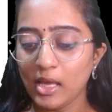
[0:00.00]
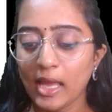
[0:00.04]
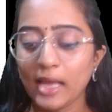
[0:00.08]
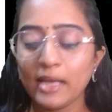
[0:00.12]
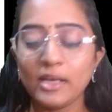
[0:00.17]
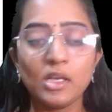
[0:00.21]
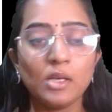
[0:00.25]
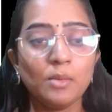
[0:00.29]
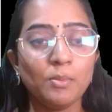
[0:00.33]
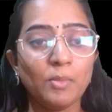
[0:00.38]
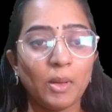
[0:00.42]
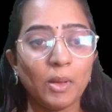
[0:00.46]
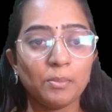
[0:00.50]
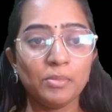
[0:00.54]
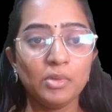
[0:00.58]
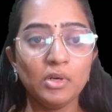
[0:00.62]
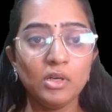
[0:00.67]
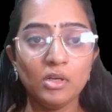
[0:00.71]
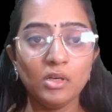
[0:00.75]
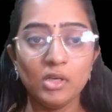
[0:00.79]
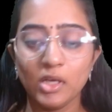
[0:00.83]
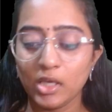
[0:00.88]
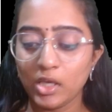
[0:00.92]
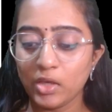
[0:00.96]
And
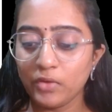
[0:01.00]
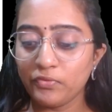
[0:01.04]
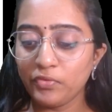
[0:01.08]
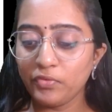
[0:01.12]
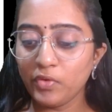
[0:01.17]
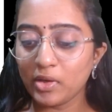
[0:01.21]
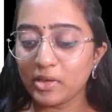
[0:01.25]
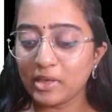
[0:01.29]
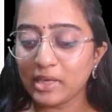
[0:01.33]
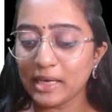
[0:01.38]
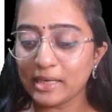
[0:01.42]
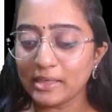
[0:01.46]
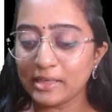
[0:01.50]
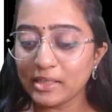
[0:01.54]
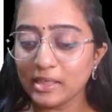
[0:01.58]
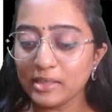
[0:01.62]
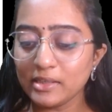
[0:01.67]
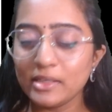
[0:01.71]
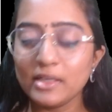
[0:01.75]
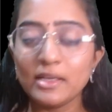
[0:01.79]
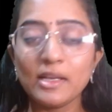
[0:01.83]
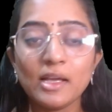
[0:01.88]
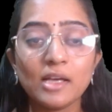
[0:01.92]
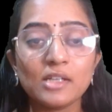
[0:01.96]
remember, if you're
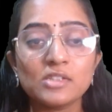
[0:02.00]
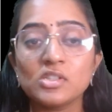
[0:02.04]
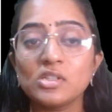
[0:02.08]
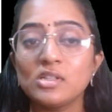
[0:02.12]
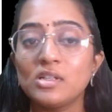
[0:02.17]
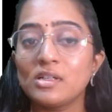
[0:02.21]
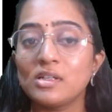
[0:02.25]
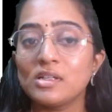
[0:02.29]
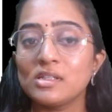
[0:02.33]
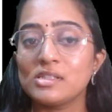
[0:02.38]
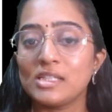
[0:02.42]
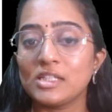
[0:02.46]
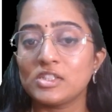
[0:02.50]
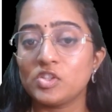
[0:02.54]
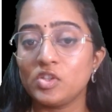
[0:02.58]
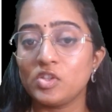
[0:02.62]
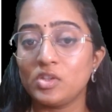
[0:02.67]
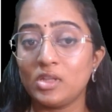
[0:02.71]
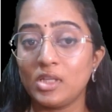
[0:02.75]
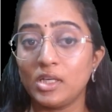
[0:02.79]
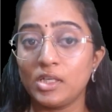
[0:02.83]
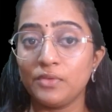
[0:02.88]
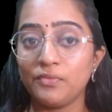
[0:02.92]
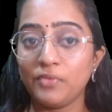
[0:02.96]
getting deduction under
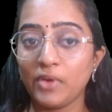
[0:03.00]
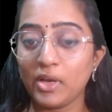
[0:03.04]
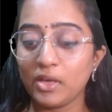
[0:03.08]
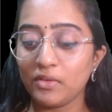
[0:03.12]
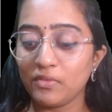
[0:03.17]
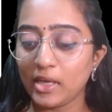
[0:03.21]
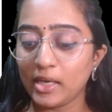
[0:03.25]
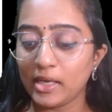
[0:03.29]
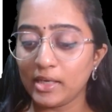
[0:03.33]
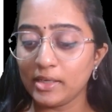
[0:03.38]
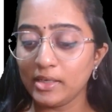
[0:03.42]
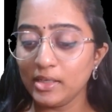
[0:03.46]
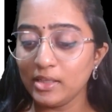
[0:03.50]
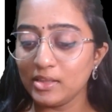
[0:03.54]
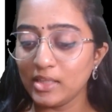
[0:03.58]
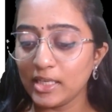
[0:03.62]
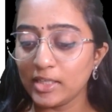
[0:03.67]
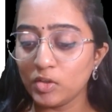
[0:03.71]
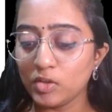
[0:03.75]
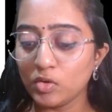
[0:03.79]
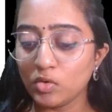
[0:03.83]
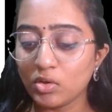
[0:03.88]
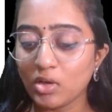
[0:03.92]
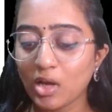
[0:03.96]
section 35 AD,
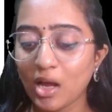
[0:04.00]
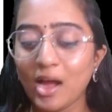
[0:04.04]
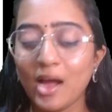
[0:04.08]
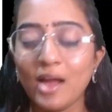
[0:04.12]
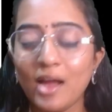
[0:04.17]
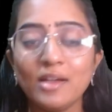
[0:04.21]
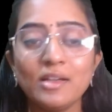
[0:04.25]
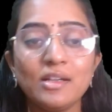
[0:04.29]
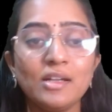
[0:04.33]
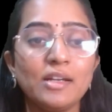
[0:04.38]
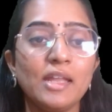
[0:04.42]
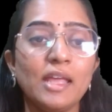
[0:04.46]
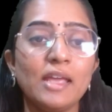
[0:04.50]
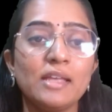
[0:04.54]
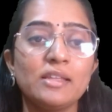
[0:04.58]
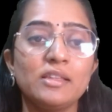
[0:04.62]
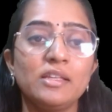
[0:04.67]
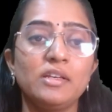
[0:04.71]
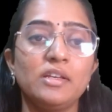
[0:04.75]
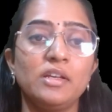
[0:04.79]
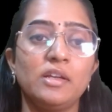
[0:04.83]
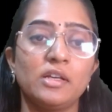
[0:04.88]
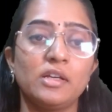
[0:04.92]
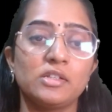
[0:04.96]
then you can't take
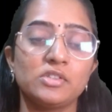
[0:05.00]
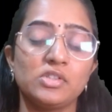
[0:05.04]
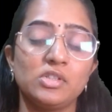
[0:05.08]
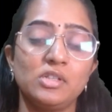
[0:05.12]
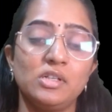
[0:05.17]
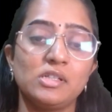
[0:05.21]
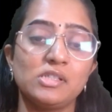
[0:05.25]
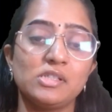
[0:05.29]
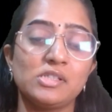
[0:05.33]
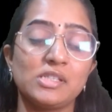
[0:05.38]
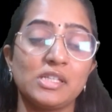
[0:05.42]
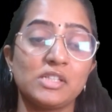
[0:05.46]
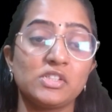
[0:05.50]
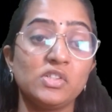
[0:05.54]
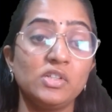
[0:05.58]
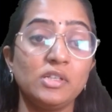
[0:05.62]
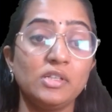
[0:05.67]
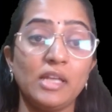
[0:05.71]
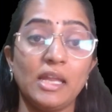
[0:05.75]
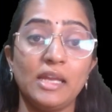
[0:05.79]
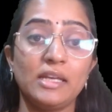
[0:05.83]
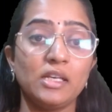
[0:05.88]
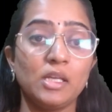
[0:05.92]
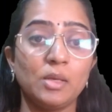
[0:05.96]
the deduction under
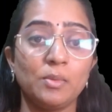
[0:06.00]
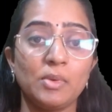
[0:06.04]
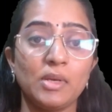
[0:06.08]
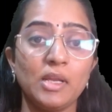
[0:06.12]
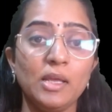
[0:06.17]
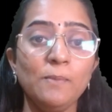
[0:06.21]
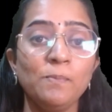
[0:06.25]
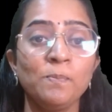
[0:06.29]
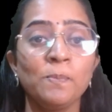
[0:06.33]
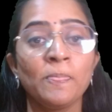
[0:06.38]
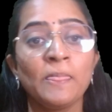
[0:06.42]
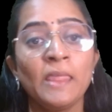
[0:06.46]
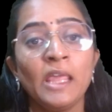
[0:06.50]
section 10 AA.